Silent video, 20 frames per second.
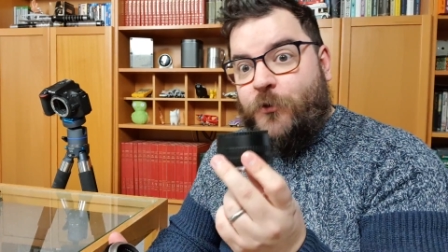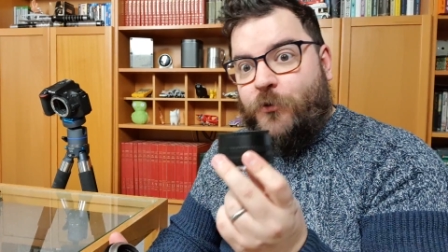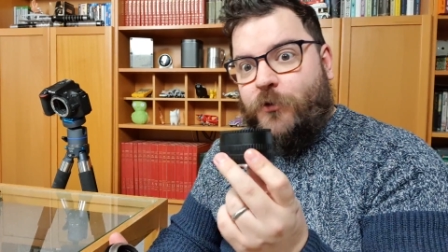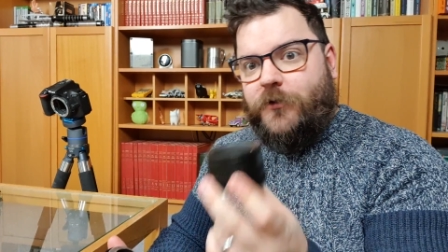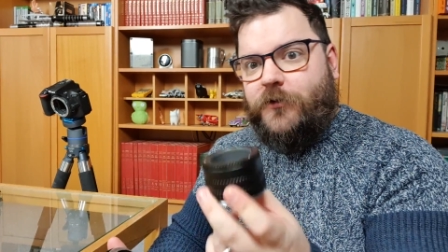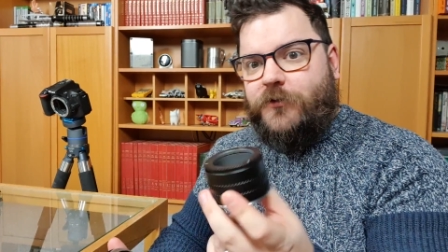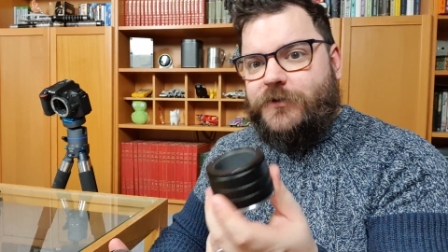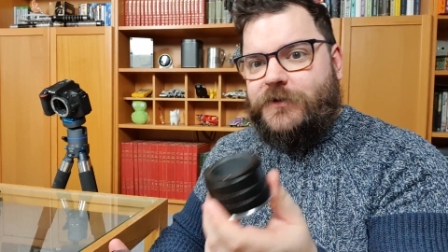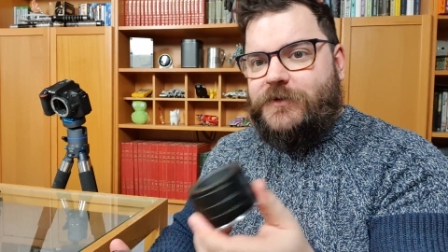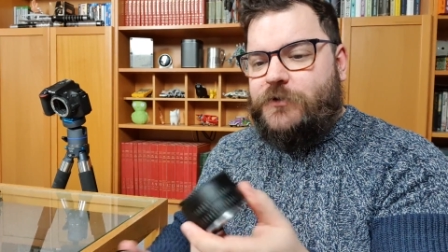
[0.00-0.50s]
What I'm
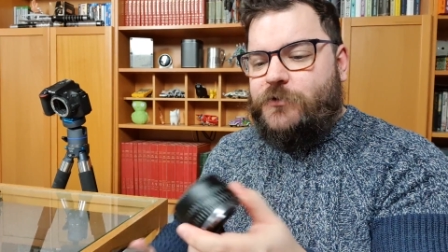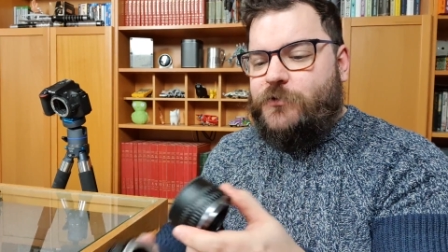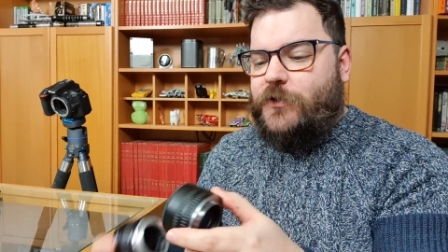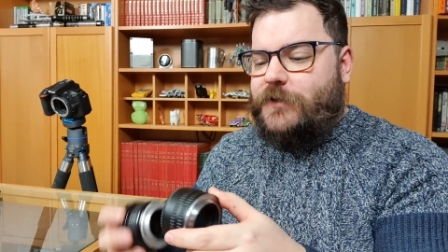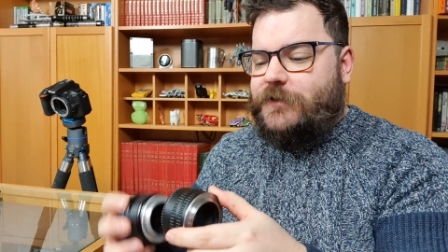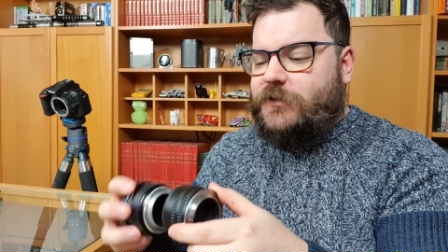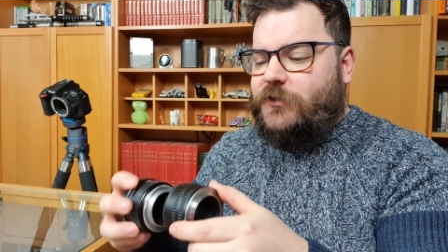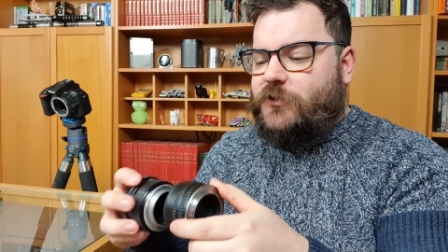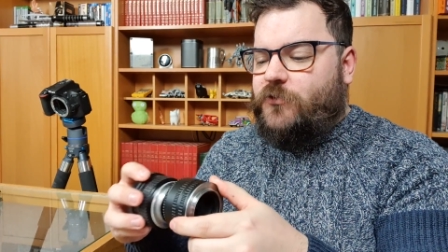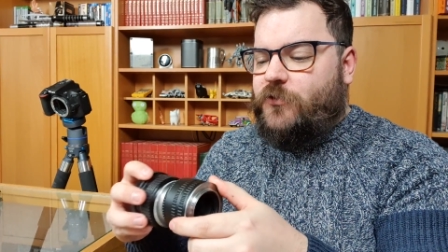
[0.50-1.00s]
going to do
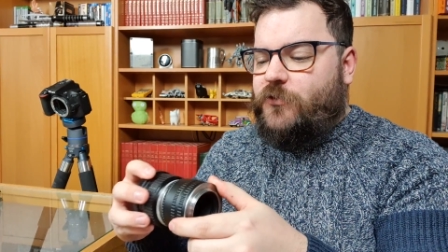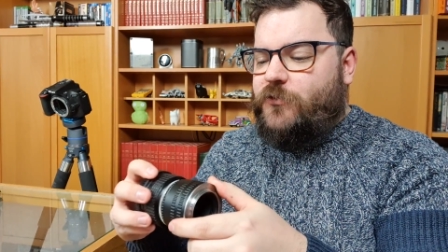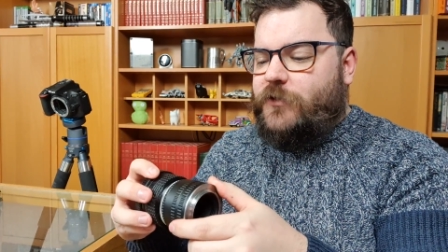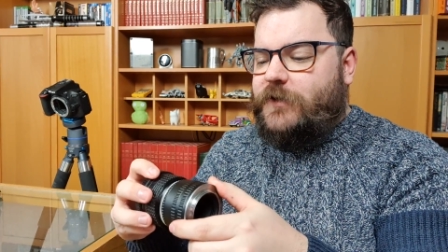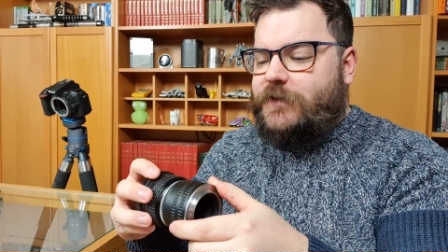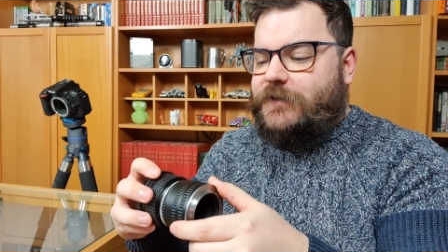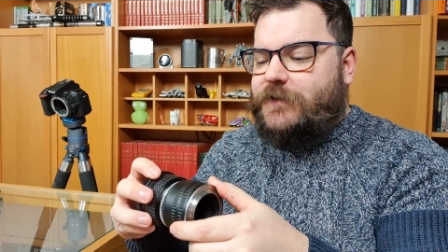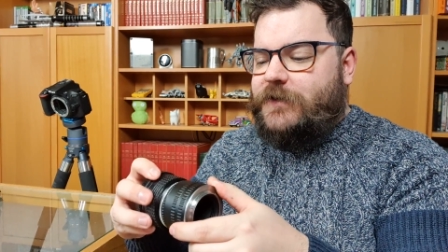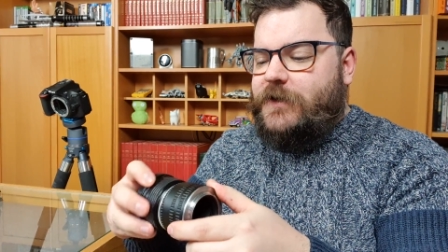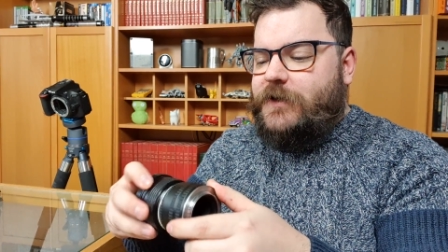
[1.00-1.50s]
is screw
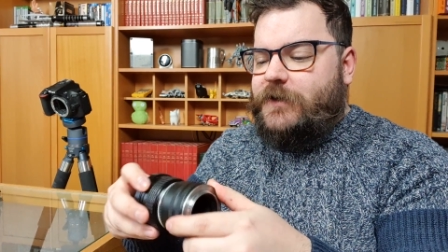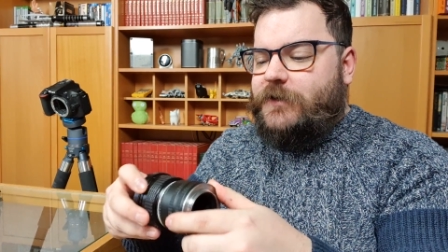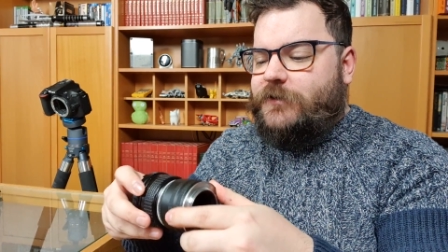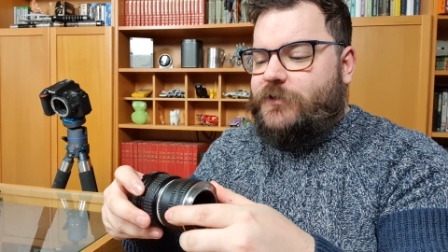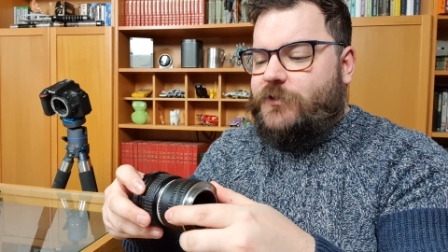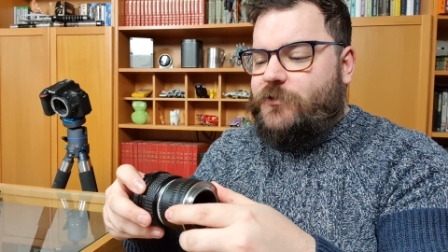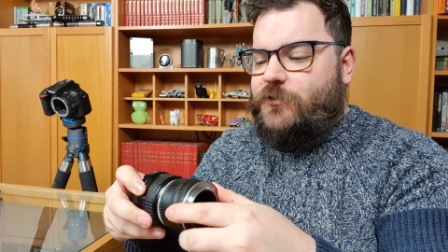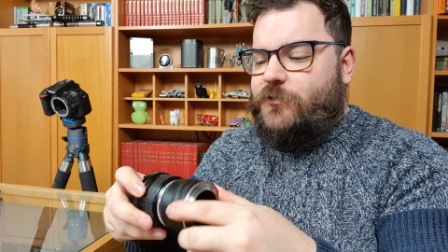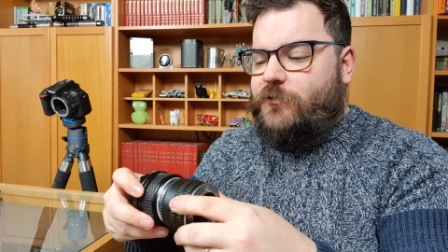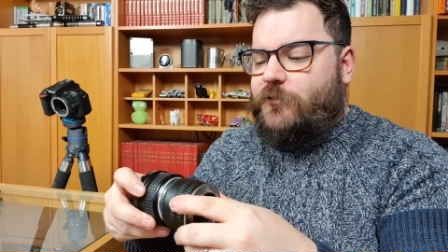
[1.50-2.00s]
this
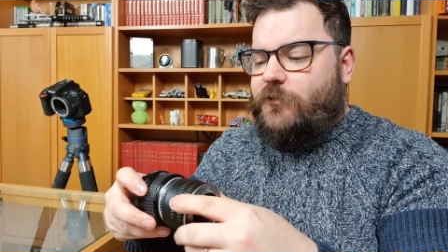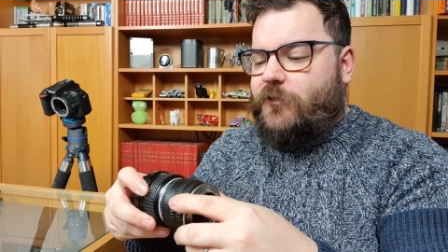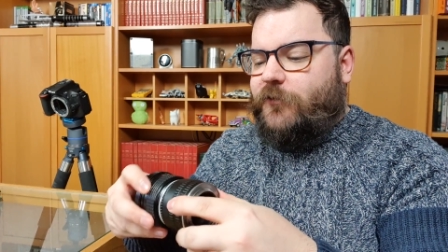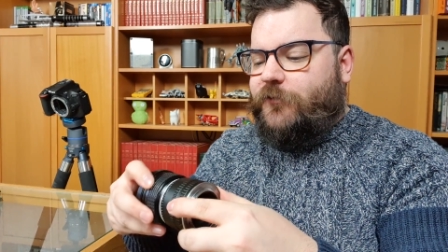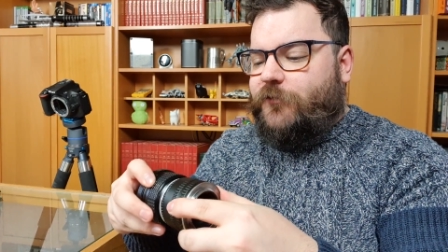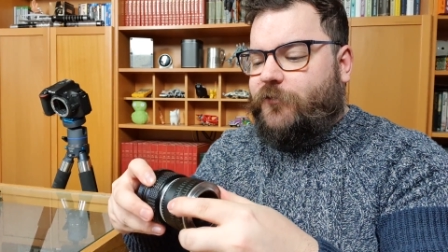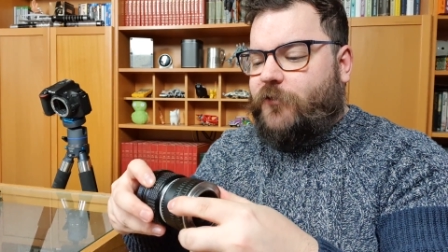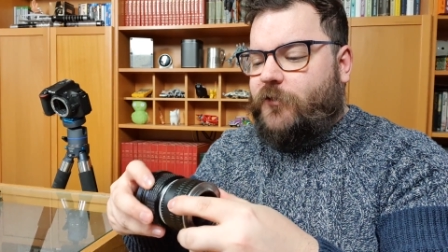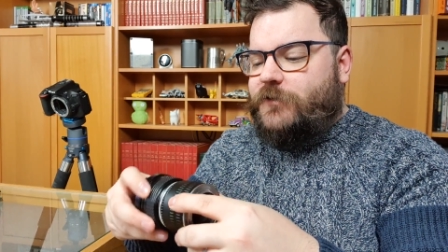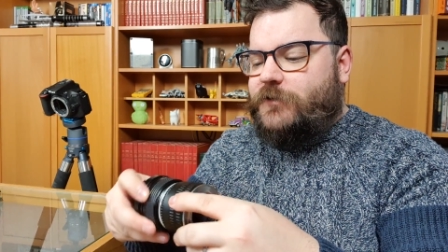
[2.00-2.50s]
to the
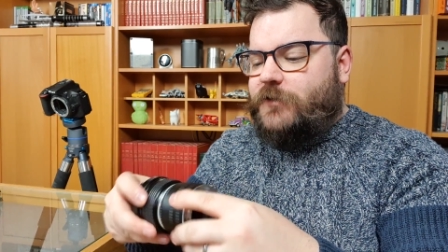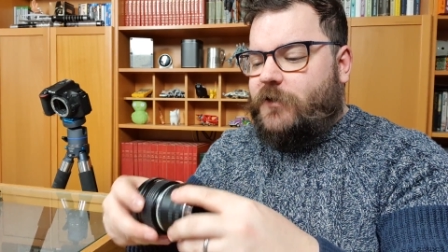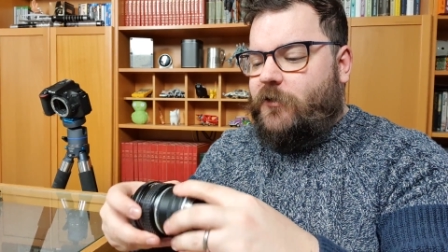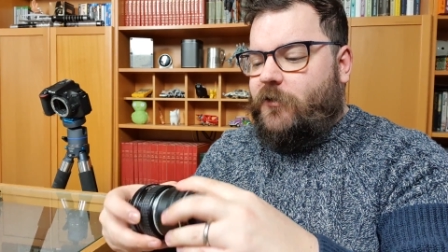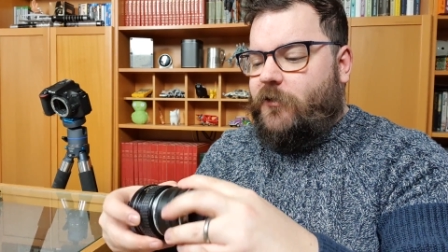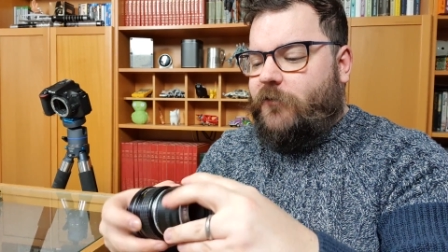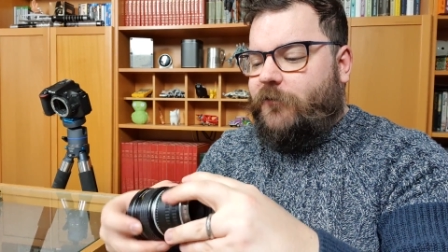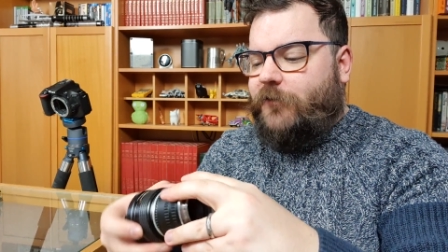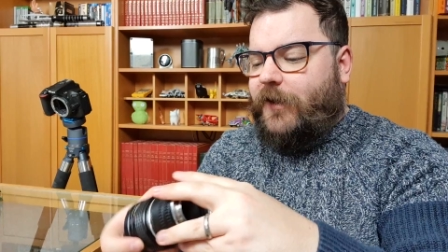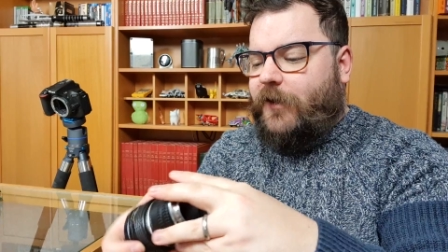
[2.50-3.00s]
front
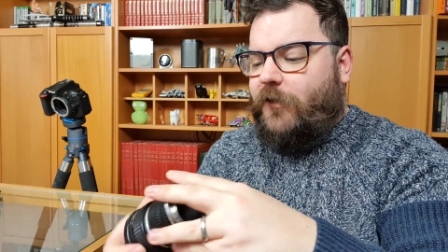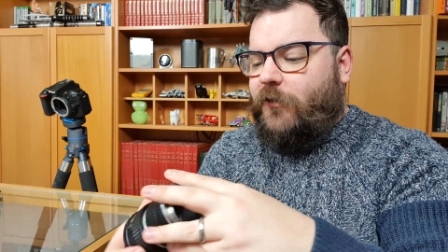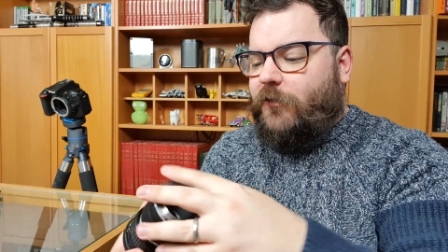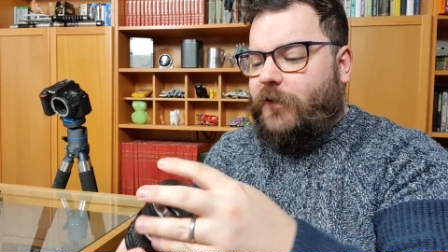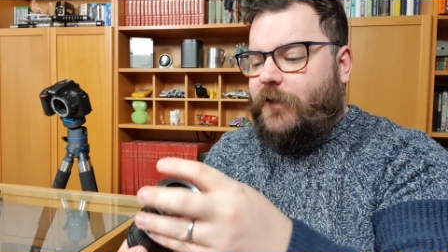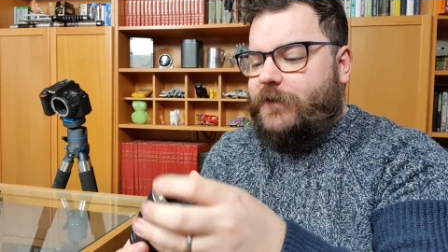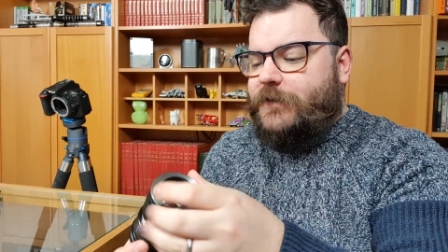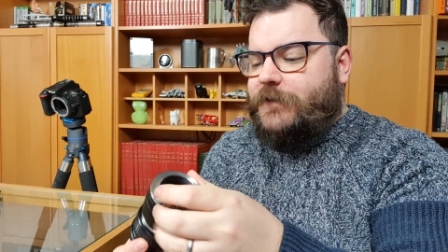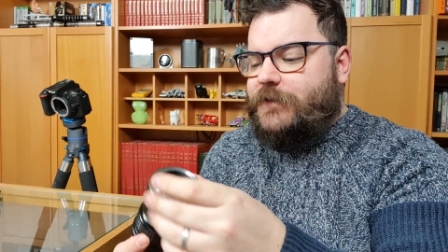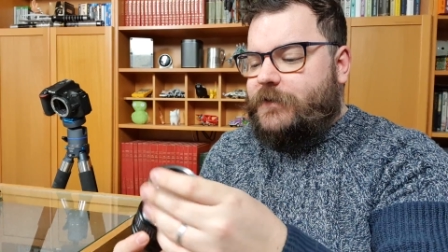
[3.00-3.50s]
of our
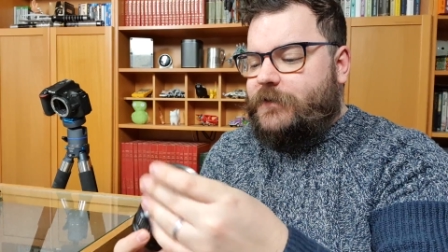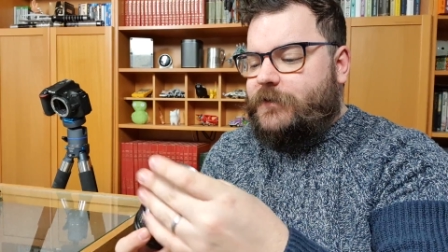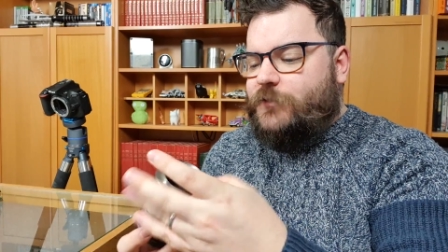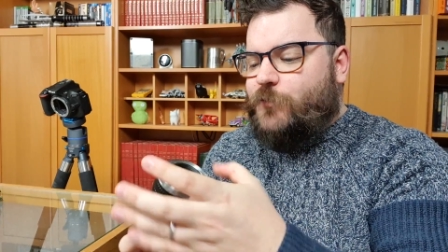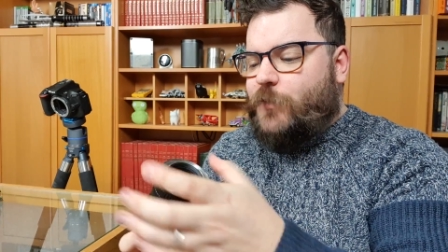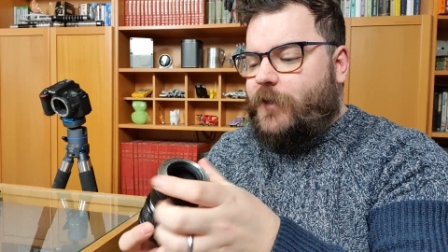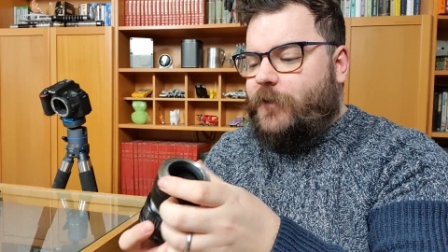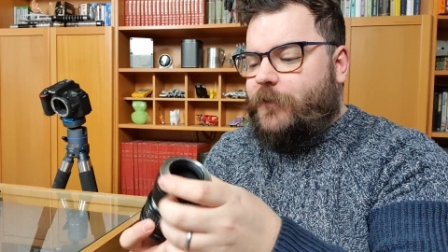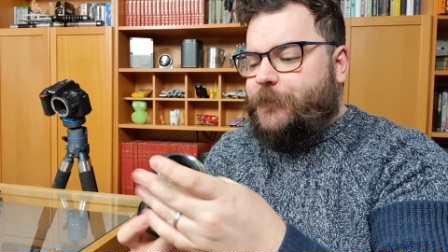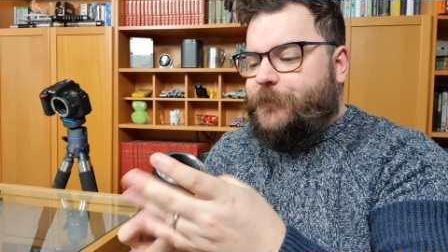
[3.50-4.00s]
lens as
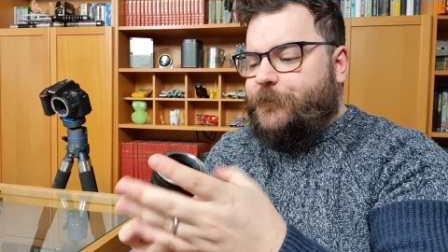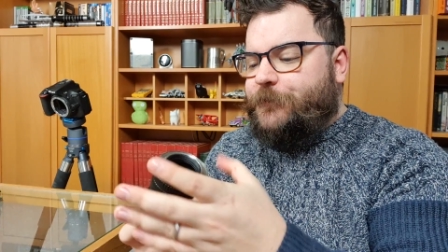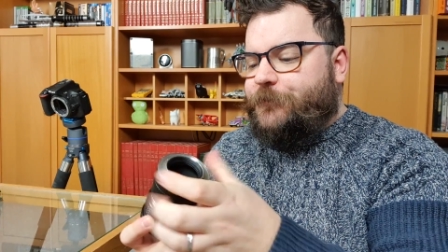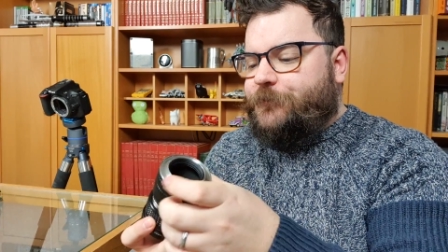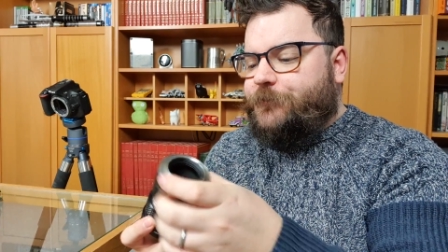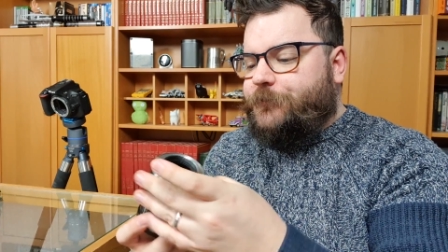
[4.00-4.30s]
well.